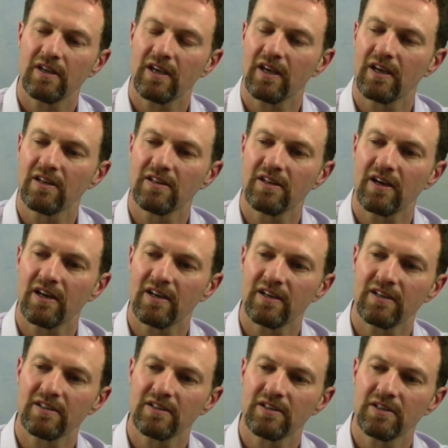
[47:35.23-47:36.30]
And
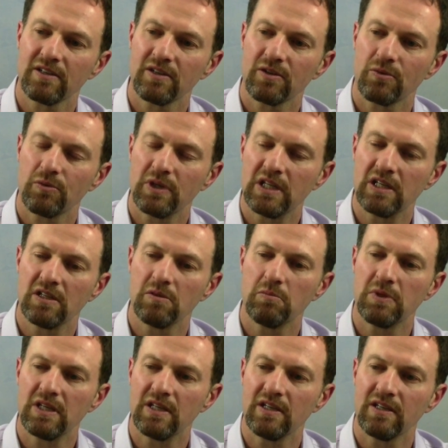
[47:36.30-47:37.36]
we need to
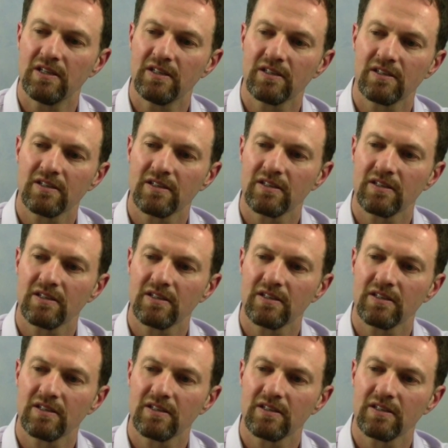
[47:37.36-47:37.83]
be